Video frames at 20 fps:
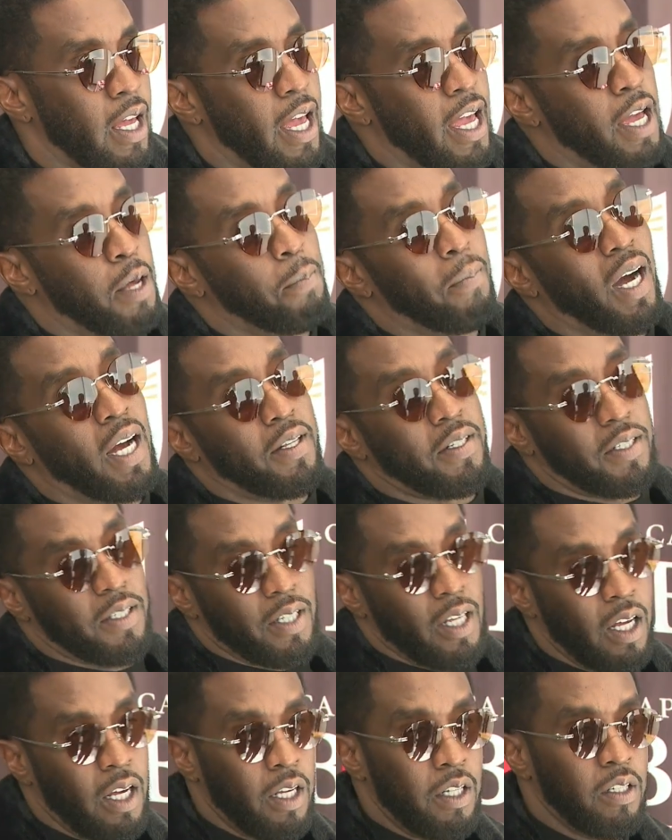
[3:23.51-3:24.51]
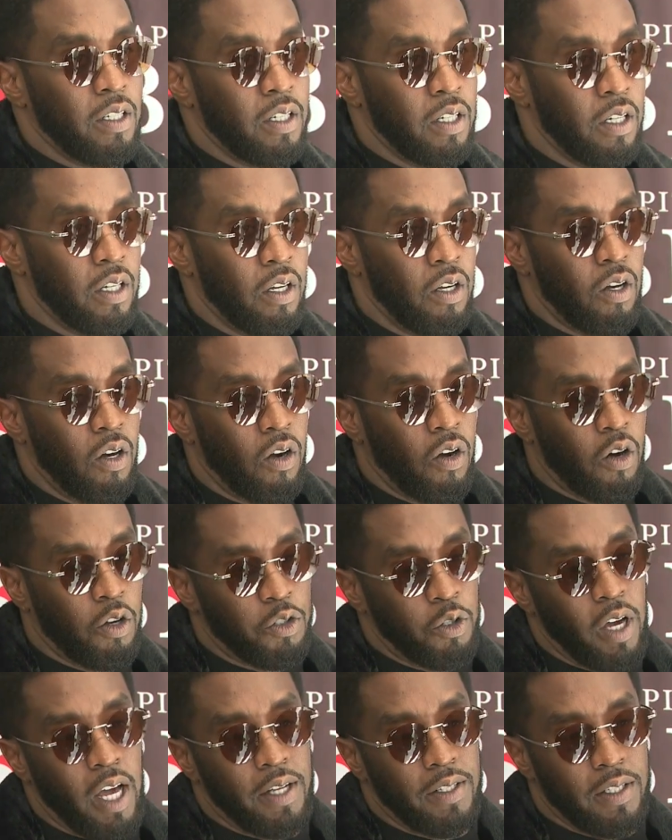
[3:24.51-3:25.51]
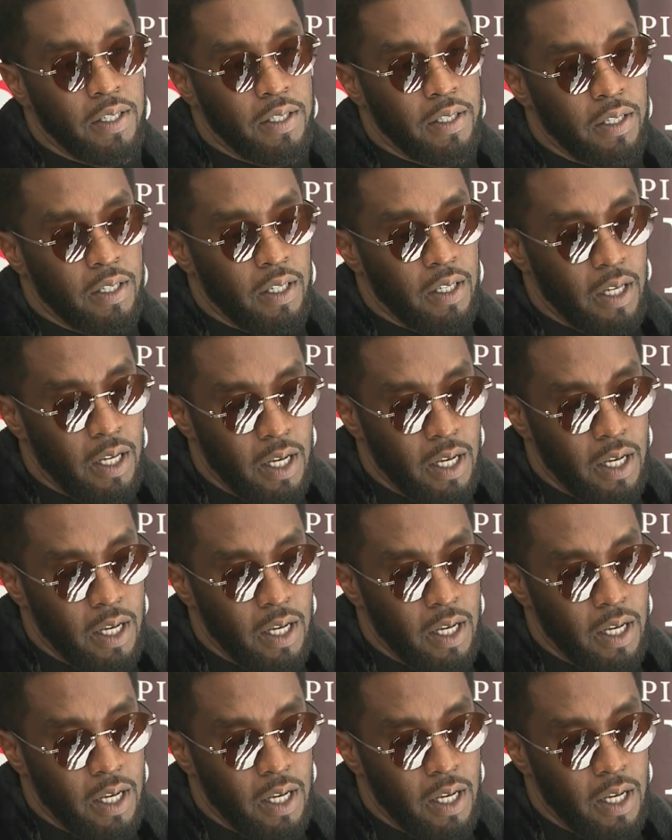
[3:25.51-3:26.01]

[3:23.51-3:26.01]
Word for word: And my son also has